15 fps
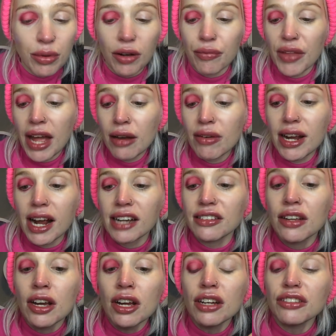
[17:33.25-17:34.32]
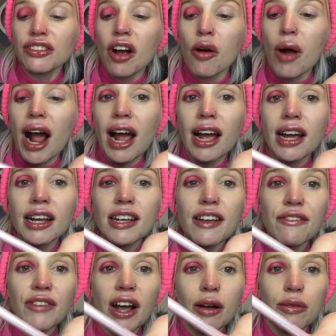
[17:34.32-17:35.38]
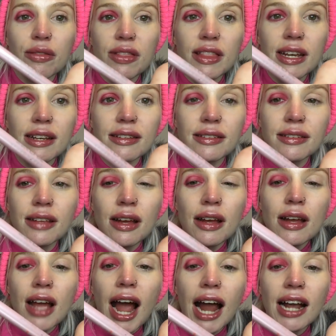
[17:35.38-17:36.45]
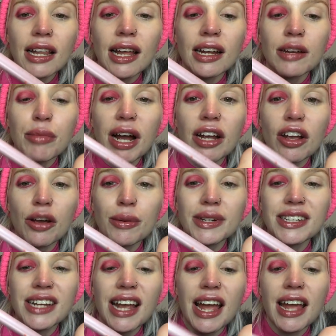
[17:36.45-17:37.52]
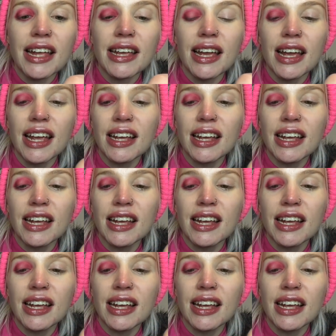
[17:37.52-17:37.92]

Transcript: But anyway, guys, so I found this eyeliner by Urban Decay.